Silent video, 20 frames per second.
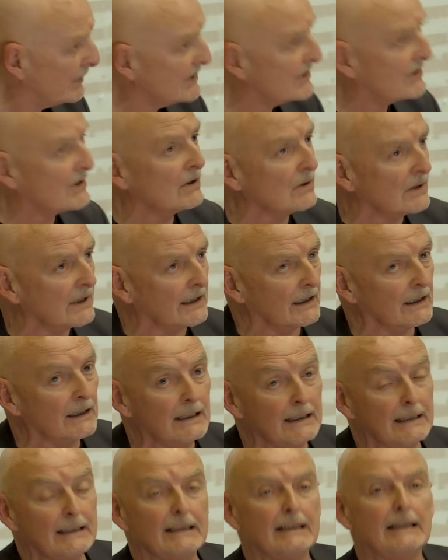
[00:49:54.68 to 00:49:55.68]
pursuing
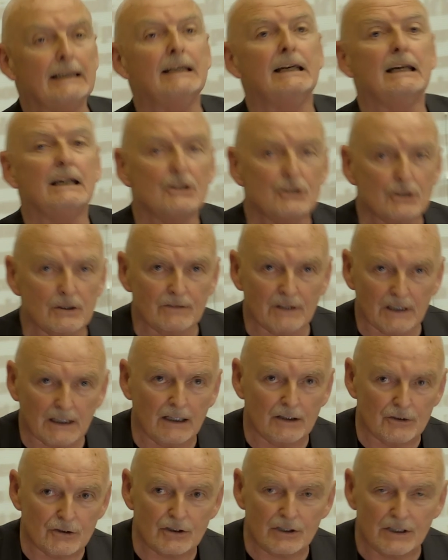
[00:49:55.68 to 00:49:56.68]
in each of the
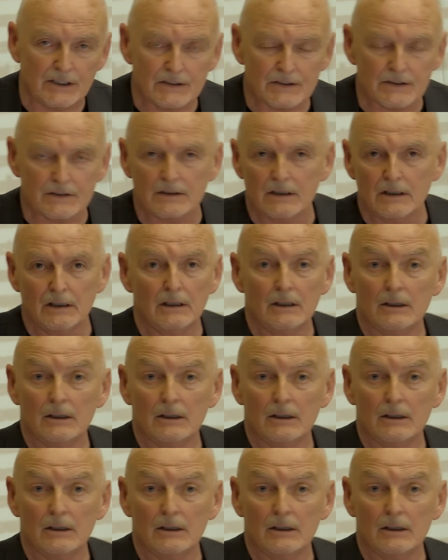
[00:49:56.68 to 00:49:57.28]
countries,